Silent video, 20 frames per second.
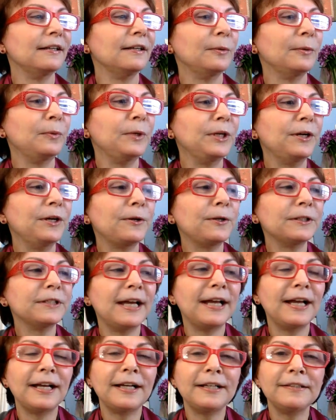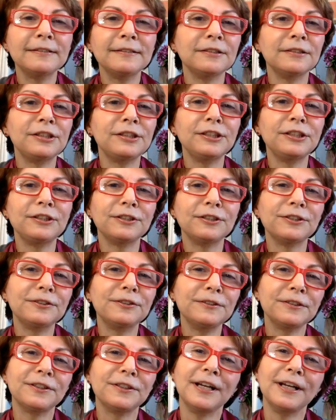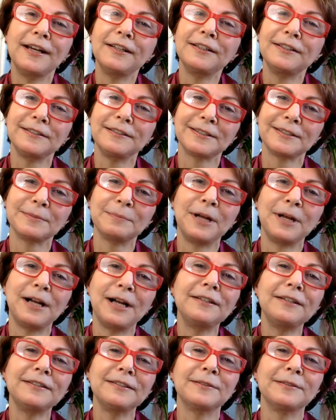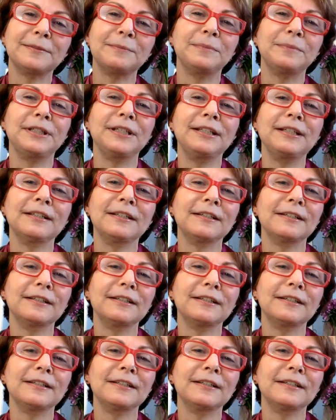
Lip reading: We hold hands and she turns her head and smiles at me.